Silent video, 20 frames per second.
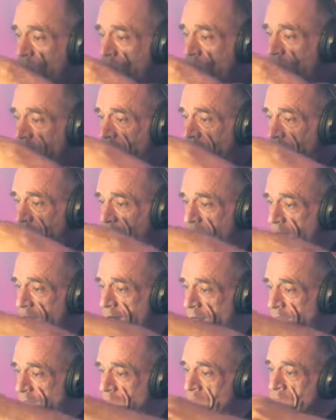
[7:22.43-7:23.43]
at the
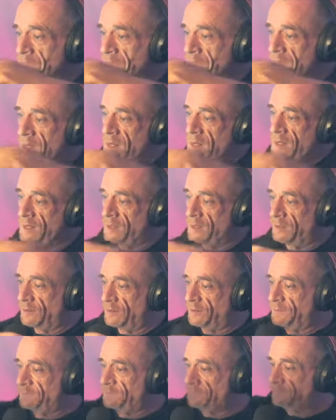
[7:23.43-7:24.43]
bottom
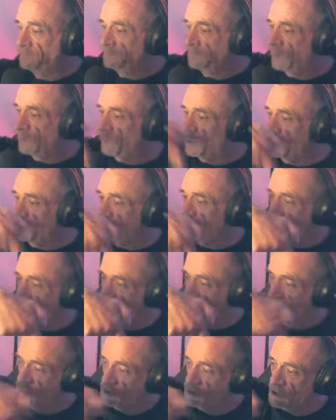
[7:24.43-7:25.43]
here, which
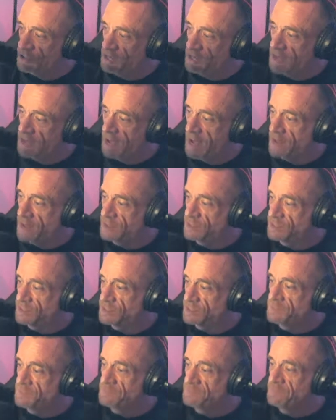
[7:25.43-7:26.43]
usually
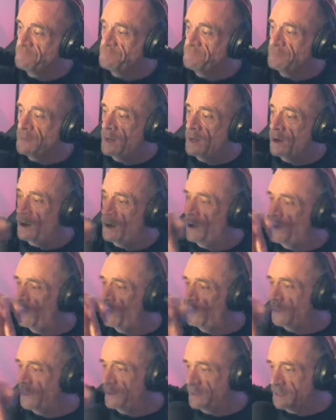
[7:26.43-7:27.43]
has all
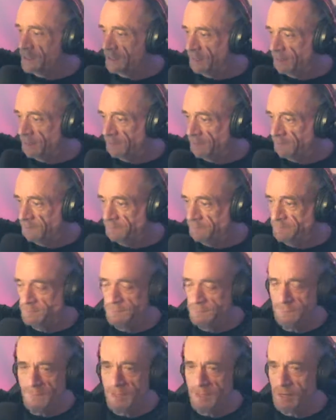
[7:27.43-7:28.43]
the,
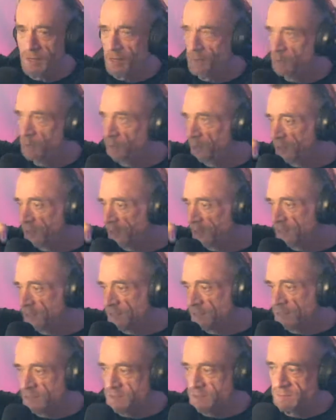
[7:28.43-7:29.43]

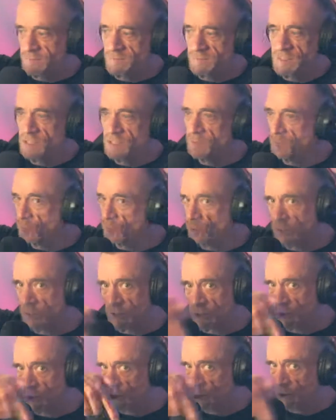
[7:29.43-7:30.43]
please support the
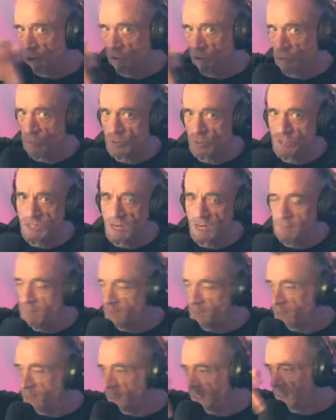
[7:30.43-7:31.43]
show, send me
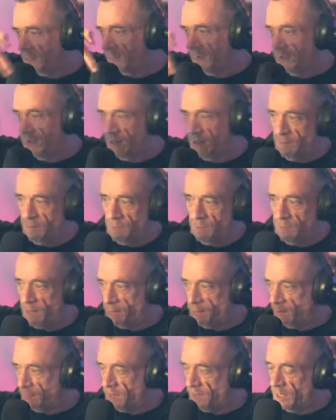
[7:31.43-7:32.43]
an email, blah,
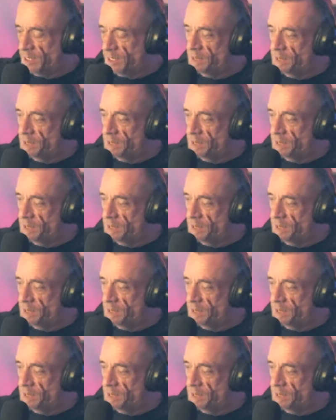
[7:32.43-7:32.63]
blah, blah.